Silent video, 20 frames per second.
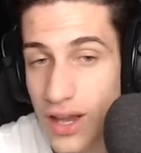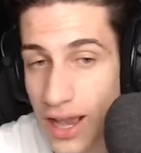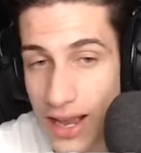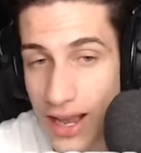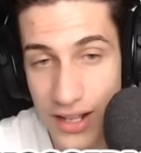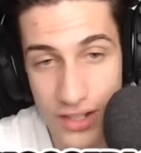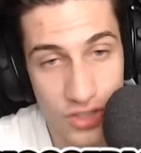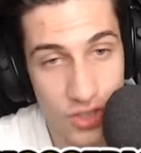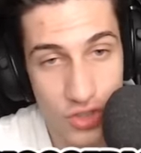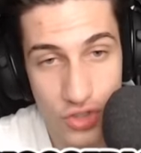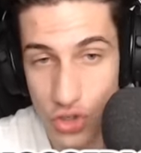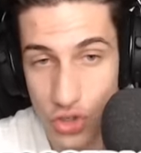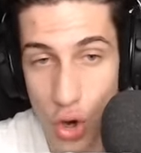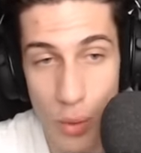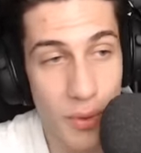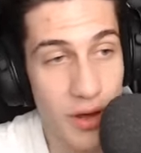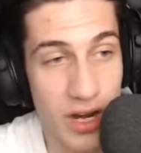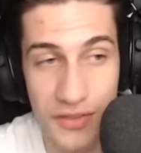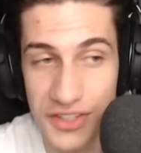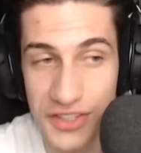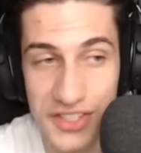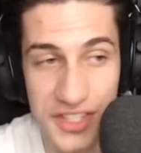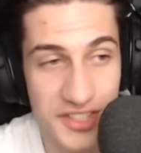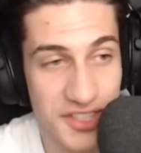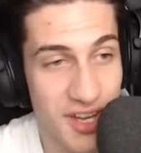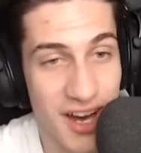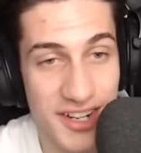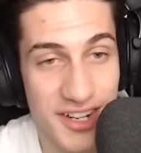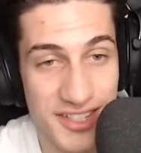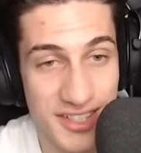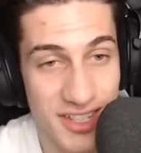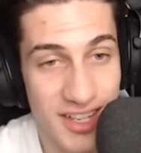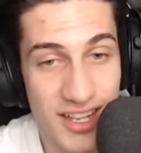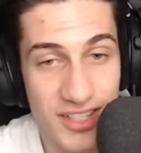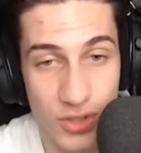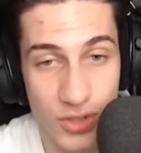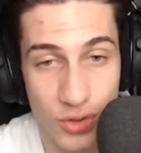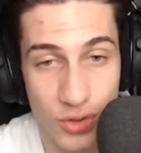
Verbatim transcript: I got so many of these things. Honestly, it's